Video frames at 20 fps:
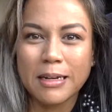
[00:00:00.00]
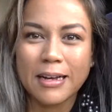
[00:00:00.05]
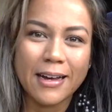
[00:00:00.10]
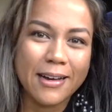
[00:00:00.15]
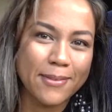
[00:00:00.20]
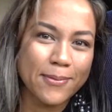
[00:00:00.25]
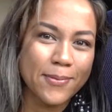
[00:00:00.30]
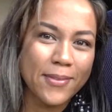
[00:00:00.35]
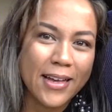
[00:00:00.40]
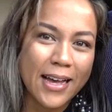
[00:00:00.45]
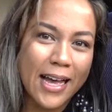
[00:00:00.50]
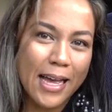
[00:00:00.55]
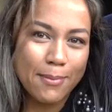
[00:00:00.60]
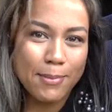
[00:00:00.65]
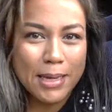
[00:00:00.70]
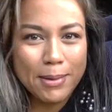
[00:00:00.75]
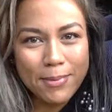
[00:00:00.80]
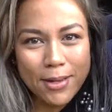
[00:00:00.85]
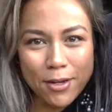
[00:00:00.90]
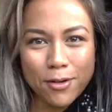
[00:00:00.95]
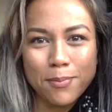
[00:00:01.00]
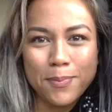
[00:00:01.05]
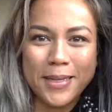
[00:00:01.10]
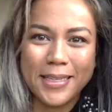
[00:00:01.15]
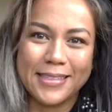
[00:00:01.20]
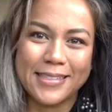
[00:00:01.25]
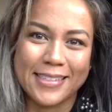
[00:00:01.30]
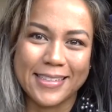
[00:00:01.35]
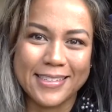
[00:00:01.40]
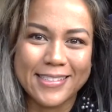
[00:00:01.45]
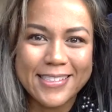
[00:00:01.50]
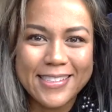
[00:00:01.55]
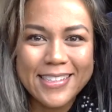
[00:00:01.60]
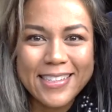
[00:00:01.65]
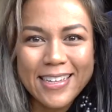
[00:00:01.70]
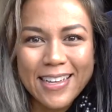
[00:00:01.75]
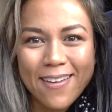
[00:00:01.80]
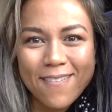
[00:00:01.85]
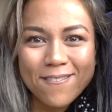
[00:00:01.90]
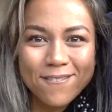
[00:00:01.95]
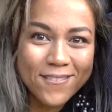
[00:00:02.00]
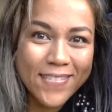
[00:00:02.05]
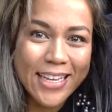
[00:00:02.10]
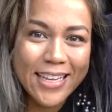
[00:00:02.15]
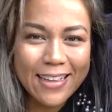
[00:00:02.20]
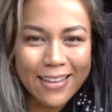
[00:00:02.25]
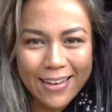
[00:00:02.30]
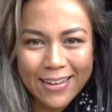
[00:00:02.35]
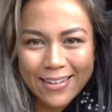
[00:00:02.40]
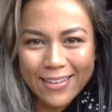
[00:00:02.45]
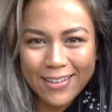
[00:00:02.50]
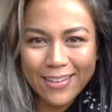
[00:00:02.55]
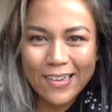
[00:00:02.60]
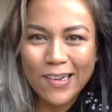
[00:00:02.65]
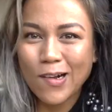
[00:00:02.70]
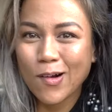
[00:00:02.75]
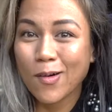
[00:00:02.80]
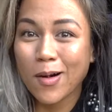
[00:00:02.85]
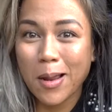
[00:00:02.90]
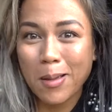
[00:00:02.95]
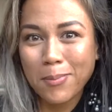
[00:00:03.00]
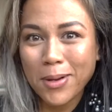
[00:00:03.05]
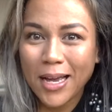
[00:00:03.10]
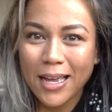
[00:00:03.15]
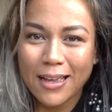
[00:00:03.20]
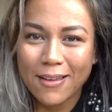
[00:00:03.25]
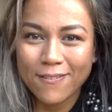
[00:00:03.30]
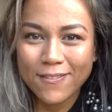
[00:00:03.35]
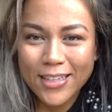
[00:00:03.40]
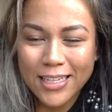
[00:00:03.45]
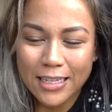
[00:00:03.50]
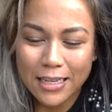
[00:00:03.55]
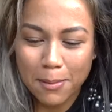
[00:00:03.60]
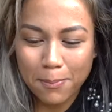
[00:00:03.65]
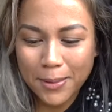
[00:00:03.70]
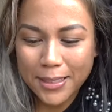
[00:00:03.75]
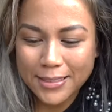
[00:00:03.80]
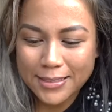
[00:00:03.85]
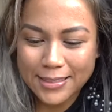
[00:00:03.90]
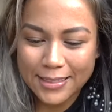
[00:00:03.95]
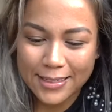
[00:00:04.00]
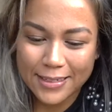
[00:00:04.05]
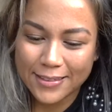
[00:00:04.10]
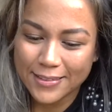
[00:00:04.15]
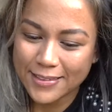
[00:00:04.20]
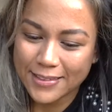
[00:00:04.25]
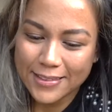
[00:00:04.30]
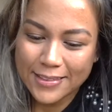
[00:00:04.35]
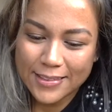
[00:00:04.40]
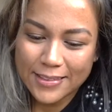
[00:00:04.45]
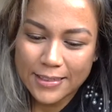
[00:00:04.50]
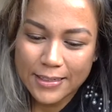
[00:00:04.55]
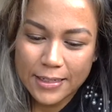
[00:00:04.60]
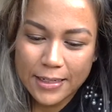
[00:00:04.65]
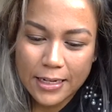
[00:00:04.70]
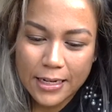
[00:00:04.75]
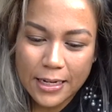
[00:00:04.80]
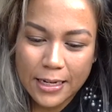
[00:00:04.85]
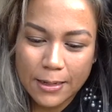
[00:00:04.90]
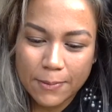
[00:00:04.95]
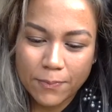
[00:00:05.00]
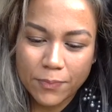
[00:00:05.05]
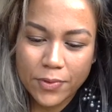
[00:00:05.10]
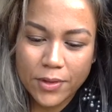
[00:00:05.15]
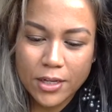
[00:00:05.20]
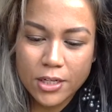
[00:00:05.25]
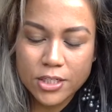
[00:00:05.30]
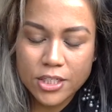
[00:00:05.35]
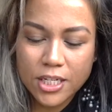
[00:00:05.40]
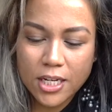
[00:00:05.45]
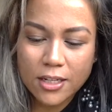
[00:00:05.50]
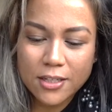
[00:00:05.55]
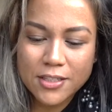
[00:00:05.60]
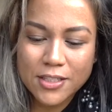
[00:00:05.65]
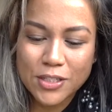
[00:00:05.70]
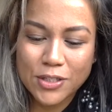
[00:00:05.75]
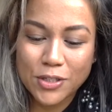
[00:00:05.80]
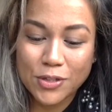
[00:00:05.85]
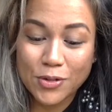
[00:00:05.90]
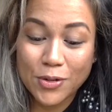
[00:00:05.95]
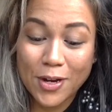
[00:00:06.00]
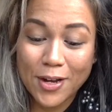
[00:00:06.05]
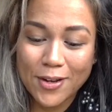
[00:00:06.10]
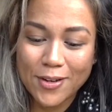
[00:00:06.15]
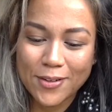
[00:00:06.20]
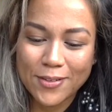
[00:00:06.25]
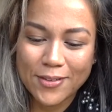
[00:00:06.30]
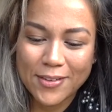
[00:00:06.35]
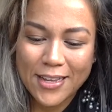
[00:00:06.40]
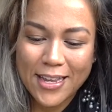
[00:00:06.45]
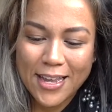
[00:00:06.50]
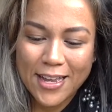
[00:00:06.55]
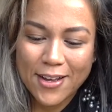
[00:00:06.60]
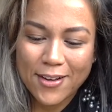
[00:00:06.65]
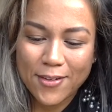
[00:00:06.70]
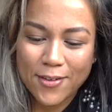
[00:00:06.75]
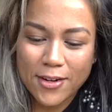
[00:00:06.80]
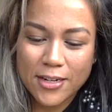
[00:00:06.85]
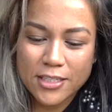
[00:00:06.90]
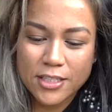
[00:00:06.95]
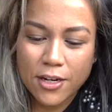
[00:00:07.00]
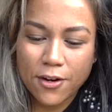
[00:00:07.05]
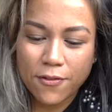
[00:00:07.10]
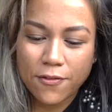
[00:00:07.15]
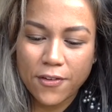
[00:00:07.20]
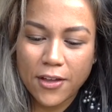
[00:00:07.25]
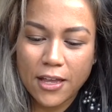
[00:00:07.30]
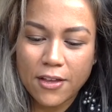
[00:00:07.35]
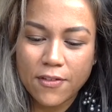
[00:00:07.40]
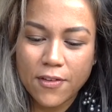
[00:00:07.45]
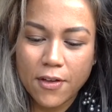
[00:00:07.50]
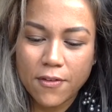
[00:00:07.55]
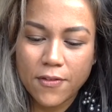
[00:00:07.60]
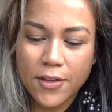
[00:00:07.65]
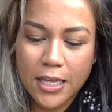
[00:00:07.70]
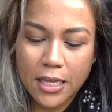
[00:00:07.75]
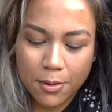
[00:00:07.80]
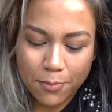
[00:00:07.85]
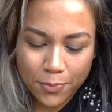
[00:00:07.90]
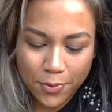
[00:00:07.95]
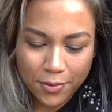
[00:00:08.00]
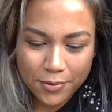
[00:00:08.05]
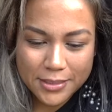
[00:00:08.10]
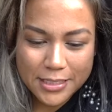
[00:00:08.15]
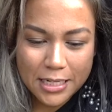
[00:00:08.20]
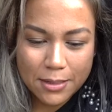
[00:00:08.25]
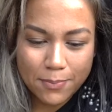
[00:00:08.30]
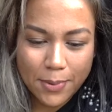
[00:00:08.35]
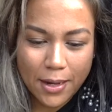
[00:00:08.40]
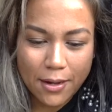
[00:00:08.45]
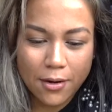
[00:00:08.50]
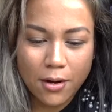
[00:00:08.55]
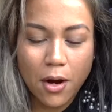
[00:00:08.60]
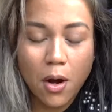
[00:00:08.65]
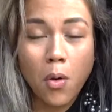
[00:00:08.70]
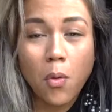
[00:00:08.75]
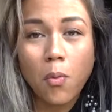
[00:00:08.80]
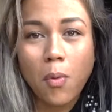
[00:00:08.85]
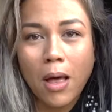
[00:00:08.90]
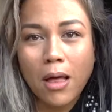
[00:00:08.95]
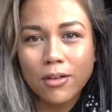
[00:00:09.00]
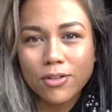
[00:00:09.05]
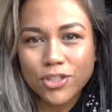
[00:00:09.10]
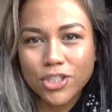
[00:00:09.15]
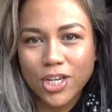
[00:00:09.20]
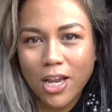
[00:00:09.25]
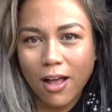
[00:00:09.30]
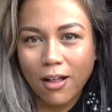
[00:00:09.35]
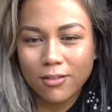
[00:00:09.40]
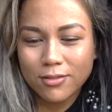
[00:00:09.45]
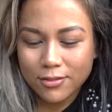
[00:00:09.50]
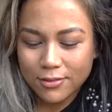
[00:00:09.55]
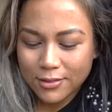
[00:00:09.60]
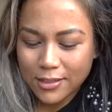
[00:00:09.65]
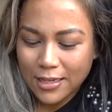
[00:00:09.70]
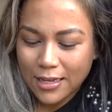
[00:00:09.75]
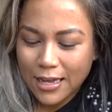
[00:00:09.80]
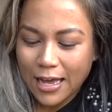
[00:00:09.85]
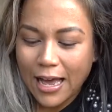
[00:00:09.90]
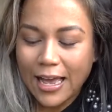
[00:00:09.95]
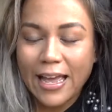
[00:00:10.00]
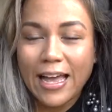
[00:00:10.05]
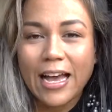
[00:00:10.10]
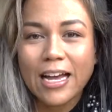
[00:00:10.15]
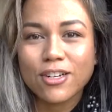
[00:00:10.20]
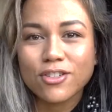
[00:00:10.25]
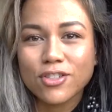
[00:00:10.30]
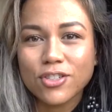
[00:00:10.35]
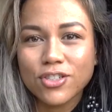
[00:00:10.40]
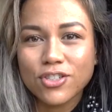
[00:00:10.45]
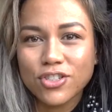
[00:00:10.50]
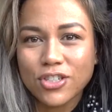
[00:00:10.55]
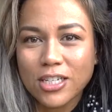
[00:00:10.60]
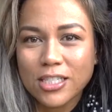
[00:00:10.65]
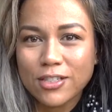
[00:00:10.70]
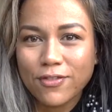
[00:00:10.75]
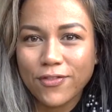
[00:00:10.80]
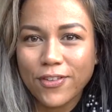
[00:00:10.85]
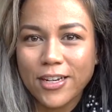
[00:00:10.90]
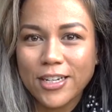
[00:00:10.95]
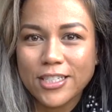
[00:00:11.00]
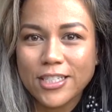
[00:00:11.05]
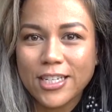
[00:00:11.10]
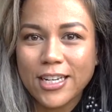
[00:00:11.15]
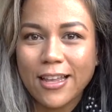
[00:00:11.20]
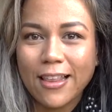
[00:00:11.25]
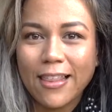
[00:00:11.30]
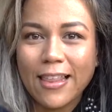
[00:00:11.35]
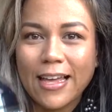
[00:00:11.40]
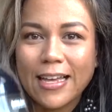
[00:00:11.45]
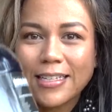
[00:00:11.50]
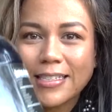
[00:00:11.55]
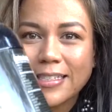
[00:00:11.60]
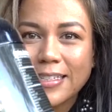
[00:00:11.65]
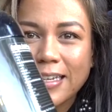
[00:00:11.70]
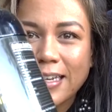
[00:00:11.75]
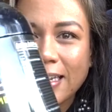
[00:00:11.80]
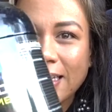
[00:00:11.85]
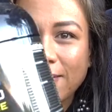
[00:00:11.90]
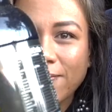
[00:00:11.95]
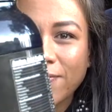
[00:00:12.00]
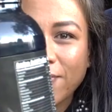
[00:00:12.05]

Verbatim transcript: Um, I make my own pizzas. Vegan. Or I buy a vegan pizza. Um, Shell Stroh. What is your fave vegan protein powder? Well, Shell, I actually just finished it last night.